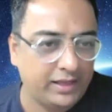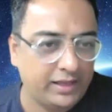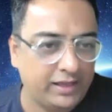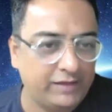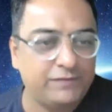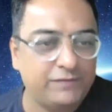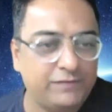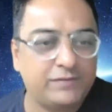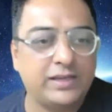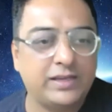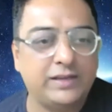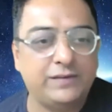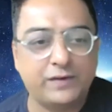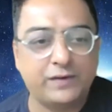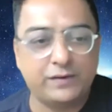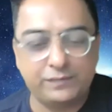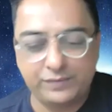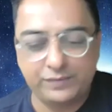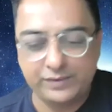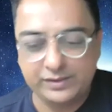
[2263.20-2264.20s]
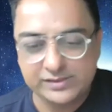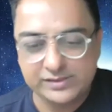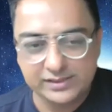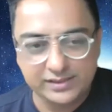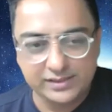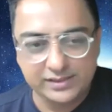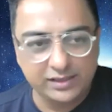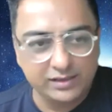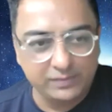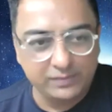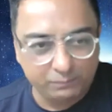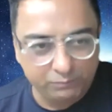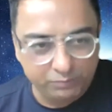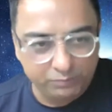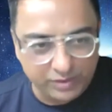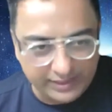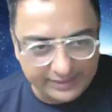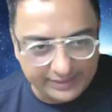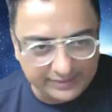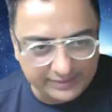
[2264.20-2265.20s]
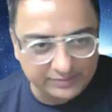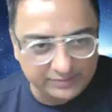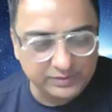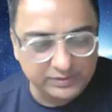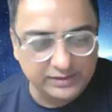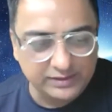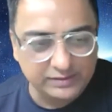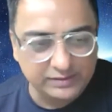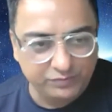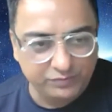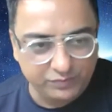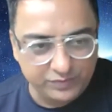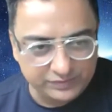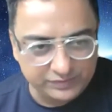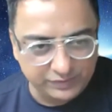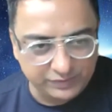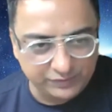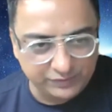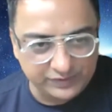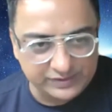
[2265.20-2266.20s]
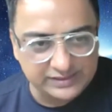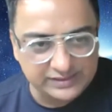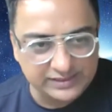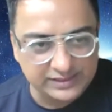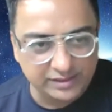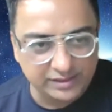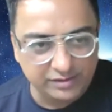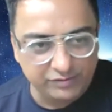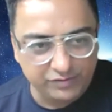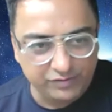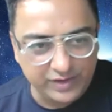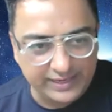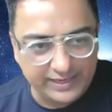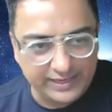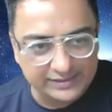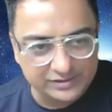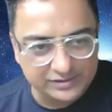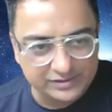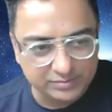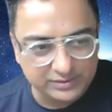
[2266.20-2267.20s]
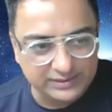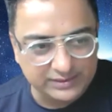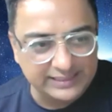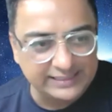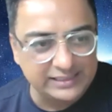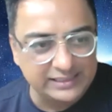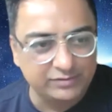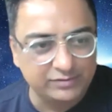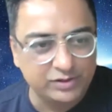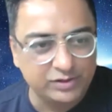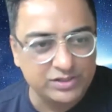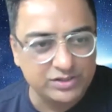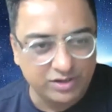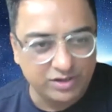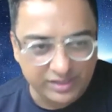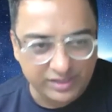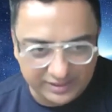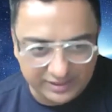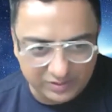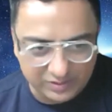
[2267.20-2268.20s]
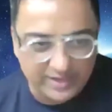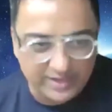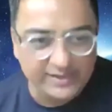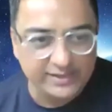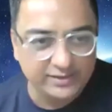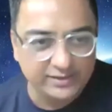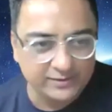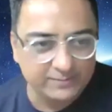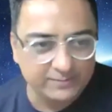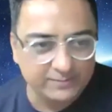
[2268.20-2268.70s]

If, if, a physical flight, if a physical flight simulator was not required,